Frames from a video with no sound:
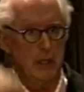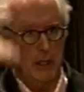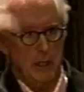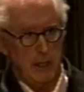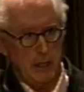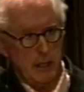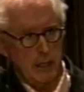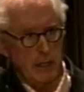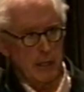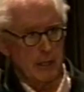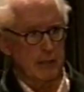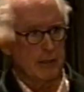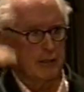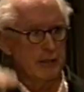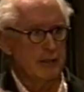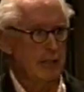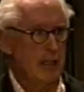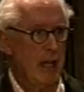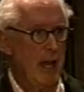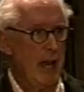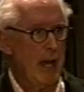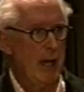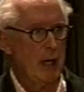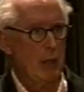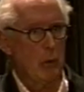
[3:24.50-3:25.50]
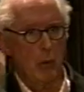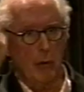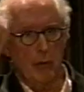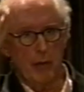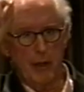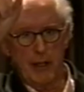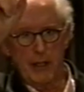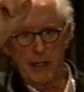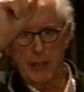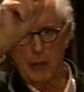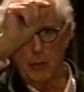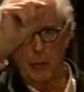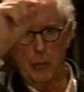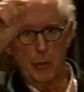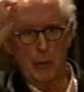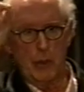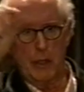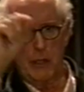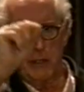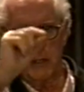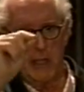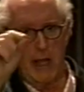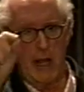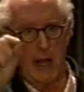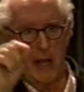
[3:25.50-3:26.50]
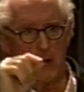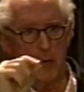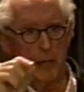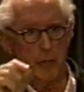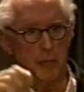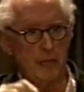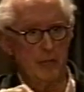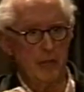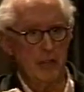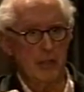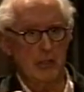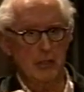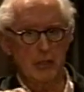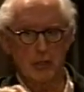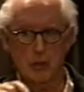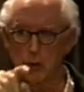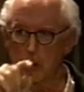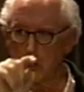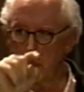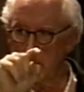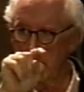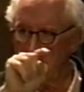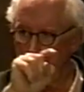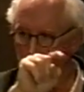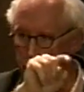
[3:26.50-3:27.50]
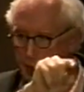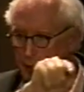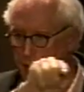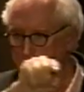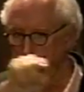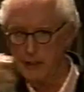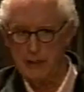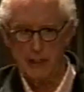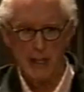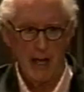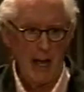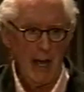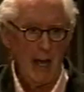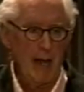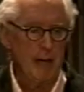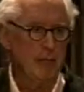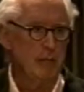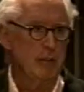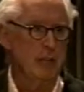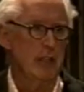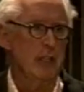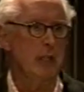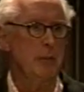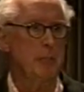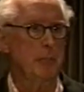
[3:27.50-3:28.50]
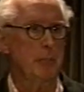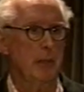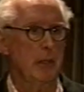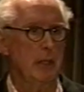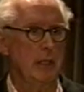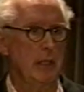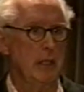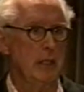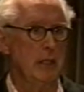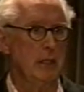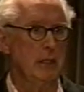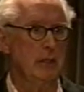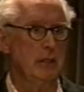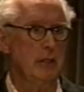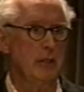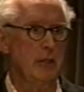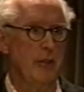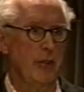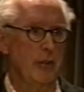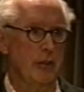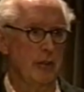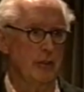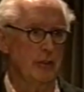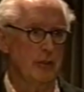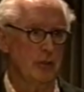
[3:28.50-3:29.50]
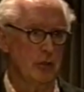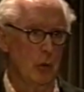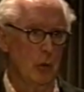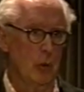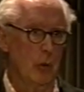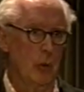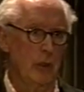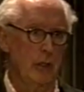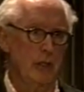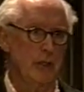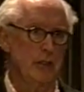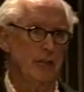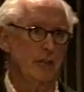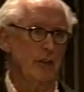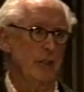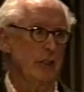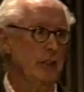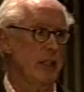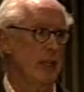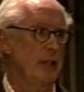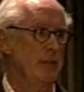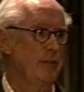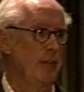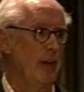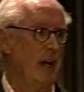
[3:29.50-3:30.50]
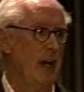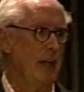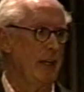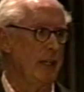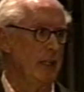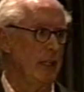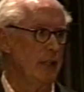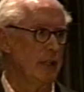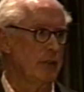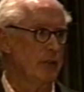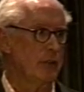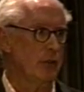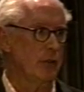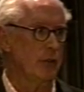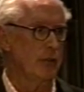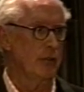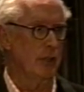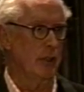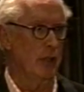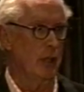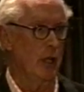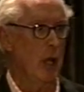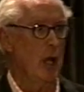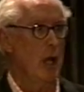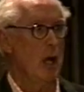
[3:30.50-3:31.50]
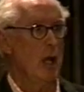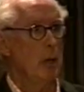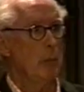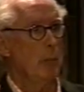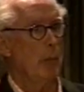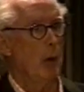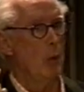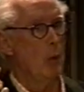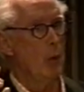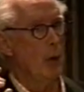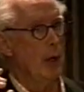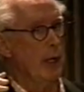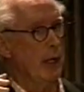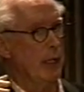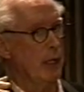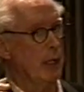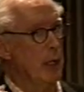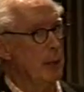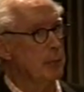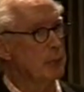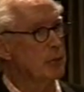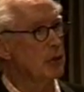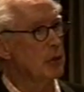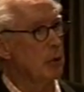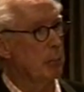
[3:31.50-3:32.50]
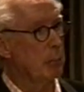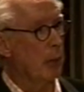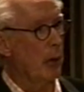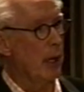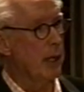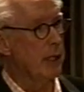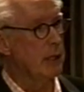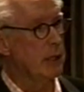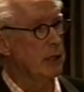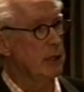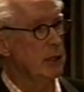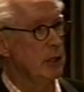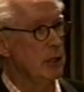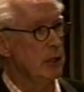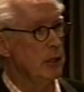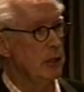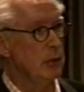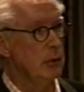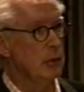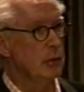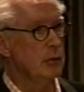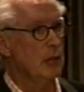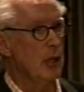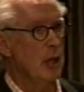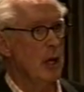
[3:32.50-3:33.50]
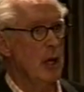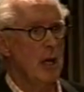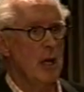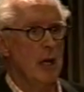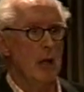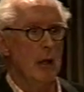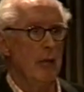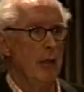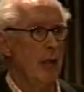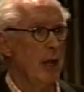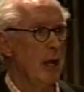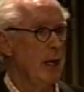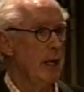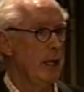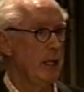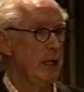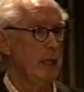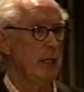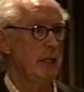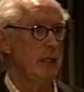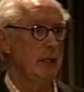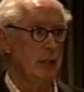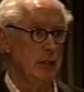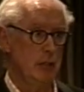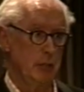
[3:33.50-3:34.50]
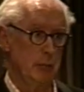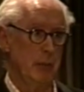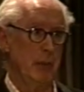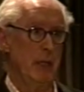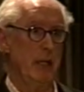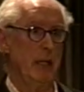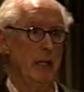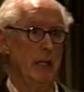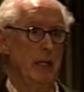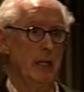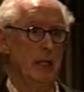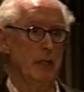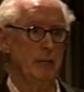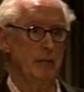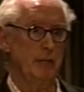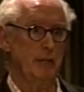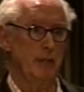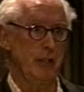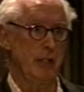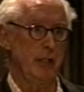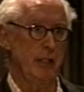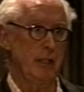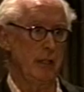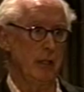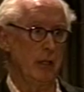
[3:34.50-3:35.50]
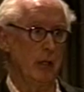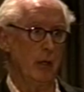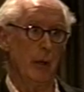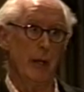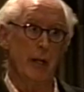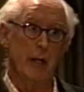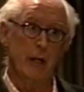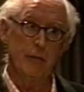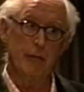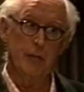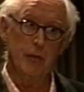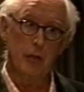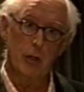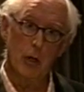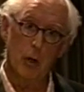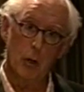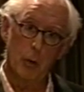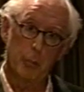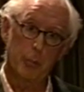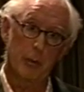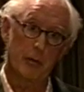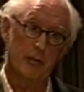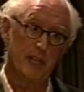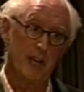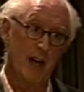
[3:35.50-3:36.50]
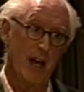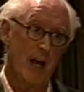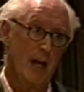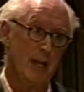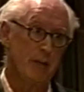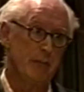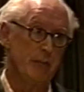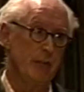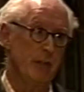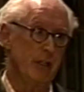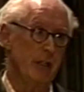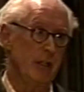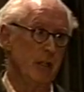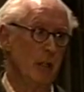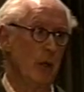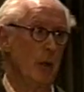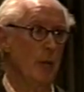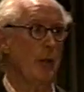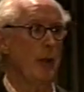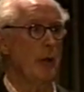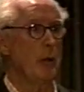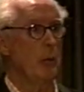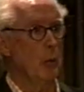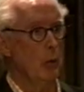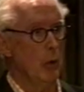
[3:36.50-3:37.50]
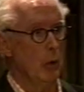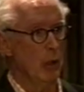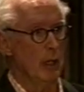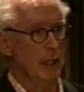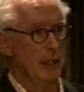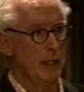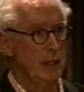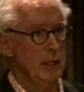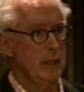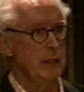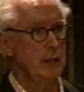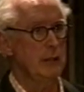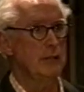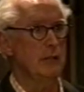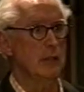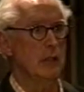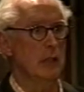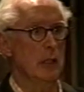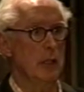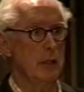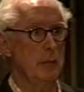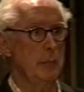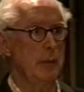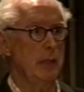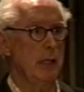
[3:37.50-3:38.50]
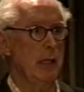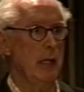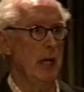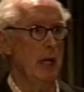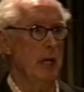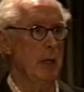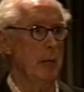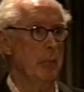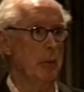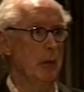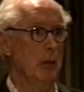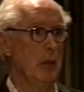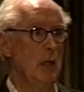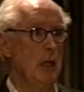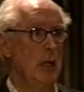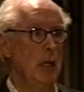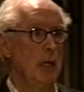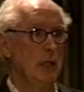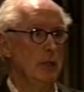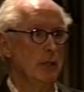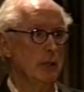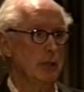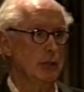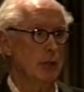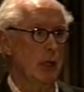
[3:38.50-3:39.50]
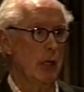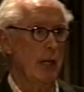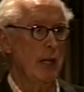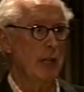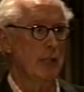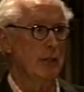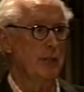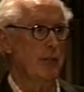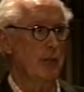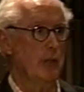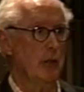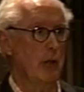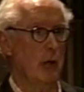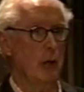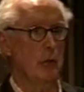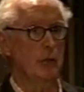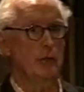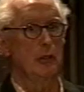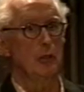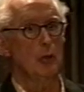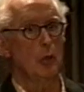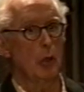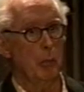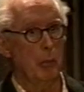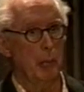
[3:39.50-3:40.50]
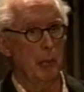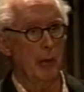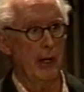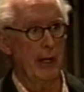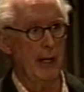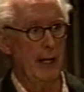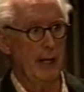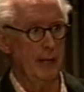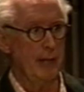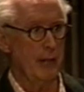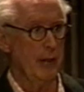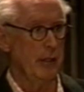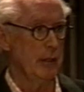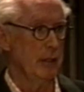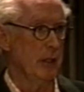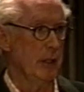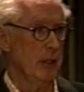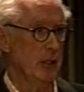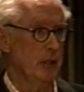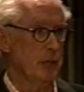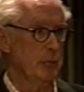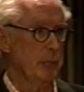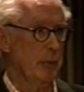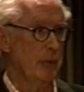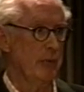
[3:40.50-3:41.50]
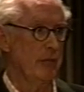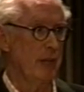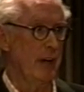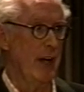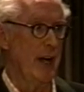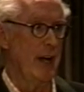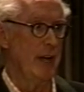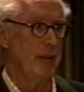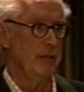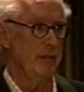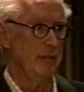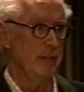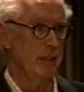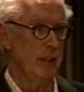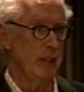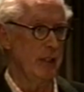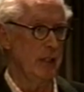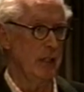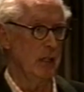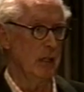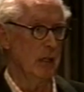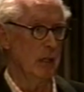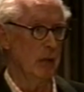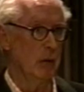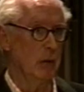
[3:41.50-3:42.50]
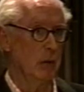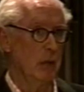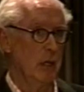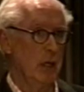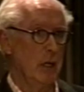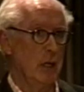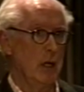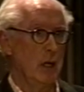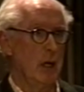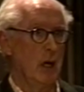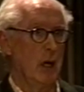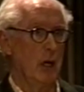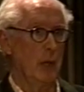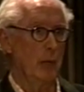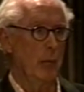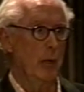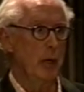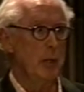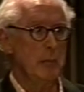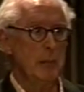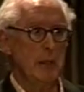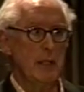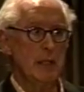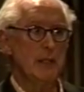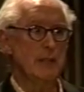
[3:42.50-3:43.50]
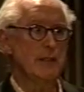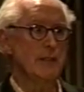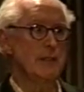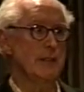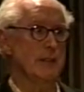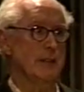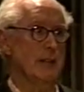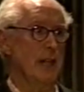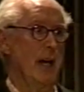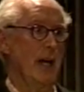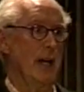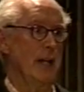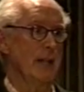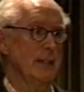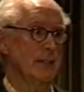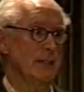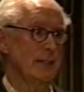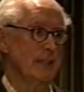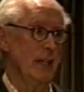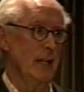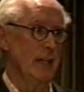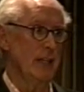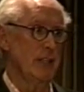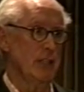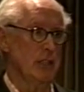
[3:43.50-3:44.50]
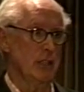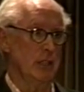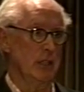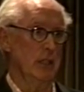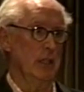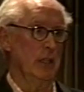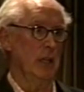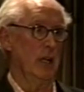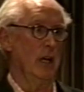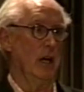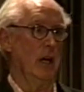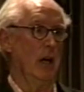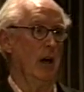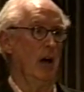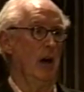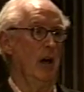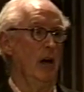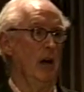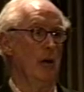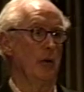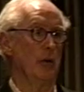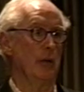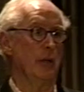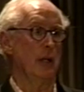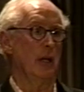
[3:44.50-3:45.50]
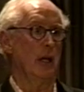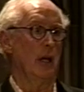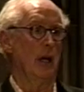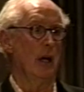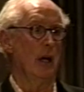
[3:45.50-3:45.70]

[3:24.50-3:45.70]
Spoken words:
in a stack where they can run down them visually and then dive deeply into the stories that they find interesting. But when it comes to breaking news, they demand video. And if you don't provide video, they will easily be able to transfer out to a brand that does provide video. Ray Meese has got a session on